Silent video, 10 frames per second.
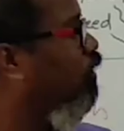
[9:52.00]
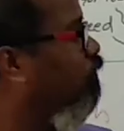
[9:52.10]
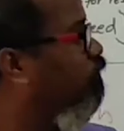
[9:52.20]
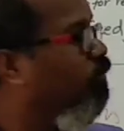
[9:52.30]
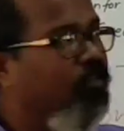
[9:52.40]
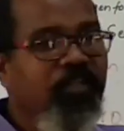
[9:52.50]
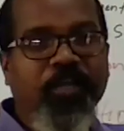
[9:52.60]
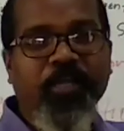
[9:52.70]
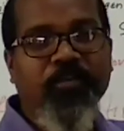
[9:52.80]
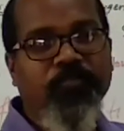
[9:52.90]
of the
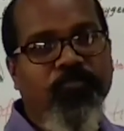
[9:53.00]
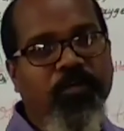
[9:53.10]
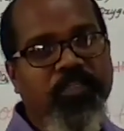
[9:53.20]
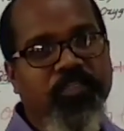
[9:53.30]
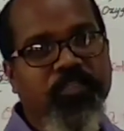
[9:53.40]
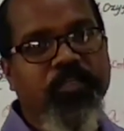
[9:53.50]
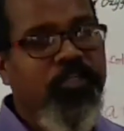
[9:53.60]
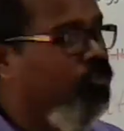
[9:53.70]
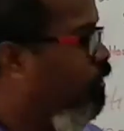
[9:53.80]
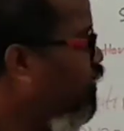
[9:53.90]
lack of water.
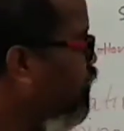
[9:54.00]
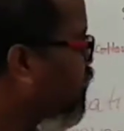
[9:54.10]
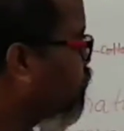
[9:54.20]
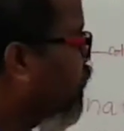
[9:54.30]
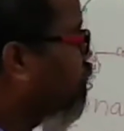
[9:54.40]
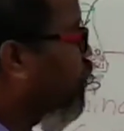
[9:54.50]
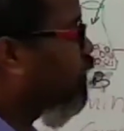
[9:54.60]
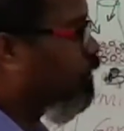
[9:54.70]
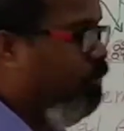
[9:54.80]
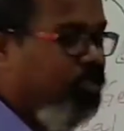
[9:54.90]
So these
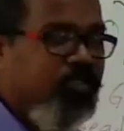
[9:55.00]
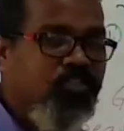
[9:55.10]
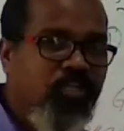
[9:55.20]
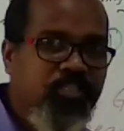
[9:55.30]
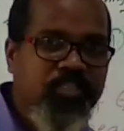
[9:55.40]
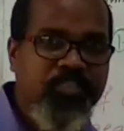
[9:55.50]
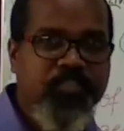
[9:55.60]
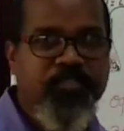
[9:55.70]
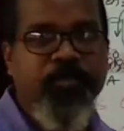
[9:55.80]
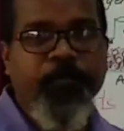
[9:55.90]
experiments
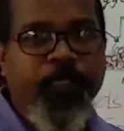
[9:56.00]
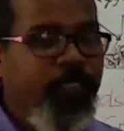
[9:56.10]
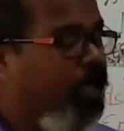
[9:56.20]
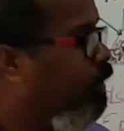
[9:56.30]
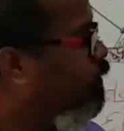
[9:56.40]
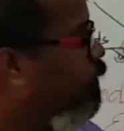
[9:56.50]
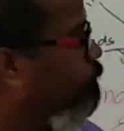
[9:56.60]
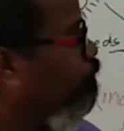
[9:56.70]
suggest that